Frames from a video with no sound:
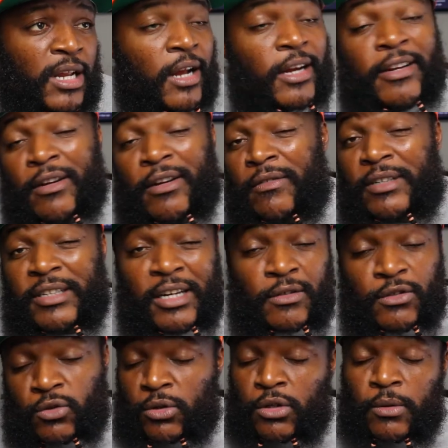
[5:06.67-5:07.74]
I don't even know if the
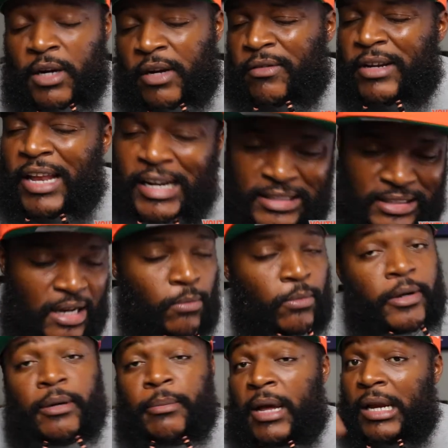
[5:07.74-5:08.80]
devil's real or whatever. Like I said, I'm
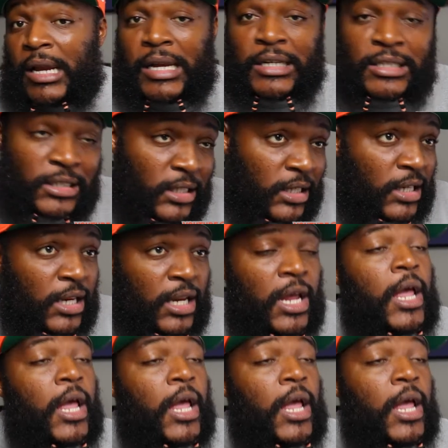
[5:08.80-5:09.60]
weird about a lot of shit.